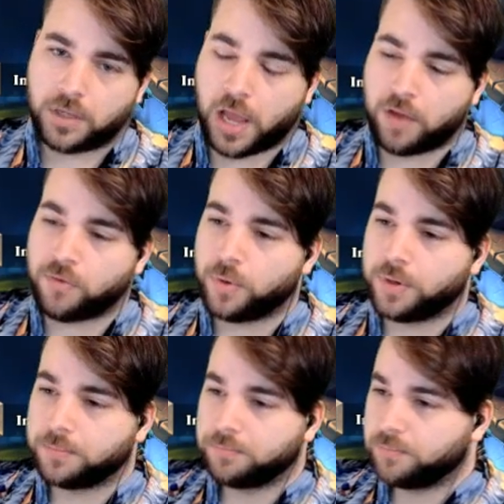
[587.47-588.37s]

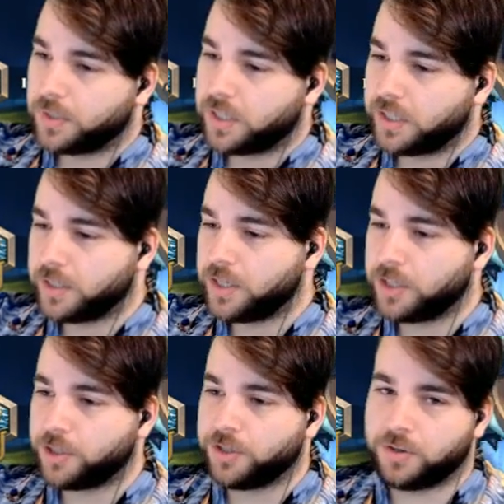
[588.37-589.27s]
Everyone,
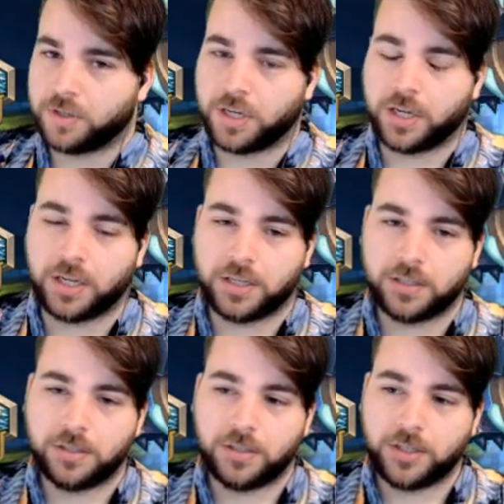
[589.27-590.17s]
get your
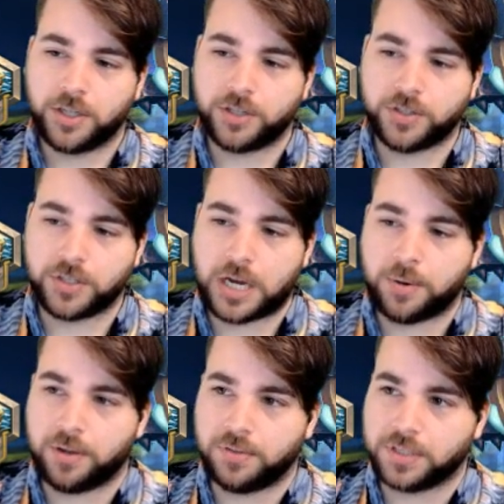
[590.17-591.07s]
get your stay
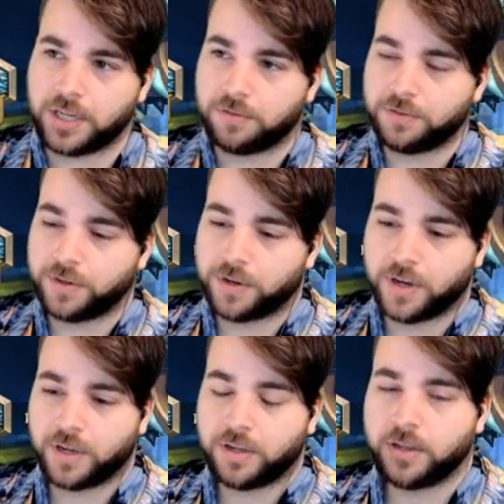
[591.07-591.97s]
wavies out
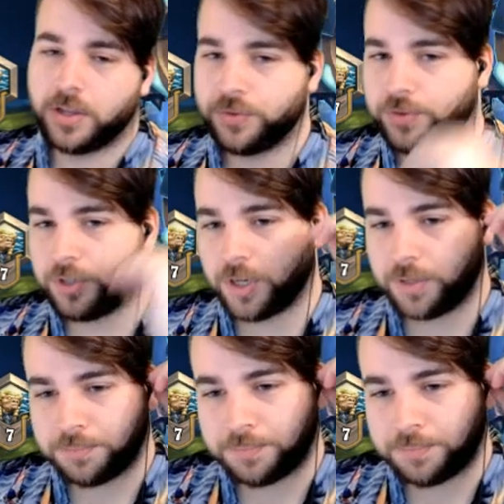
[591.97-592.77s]
for Jen.